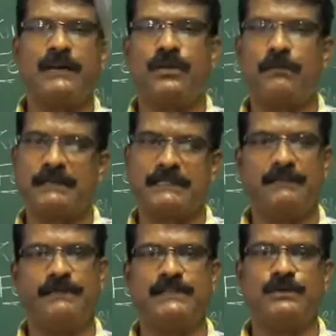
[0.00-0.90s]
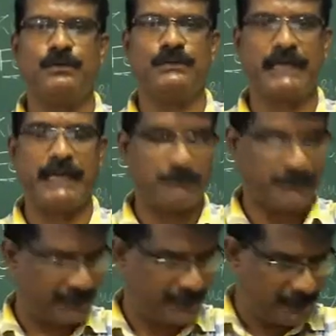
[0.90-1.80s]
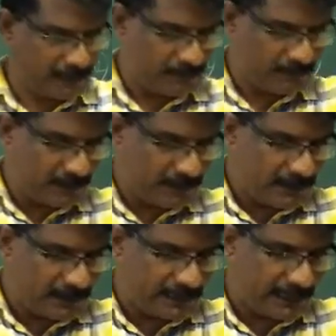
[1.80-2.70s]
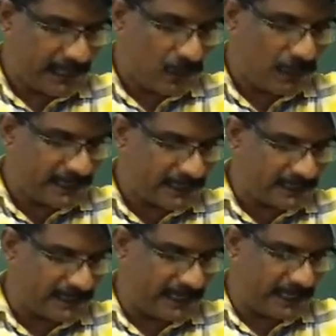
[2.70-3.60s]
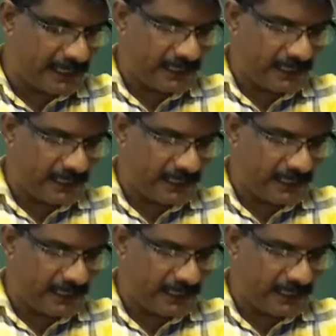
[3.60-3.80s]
copper sulfate solution I have taken. See now let us see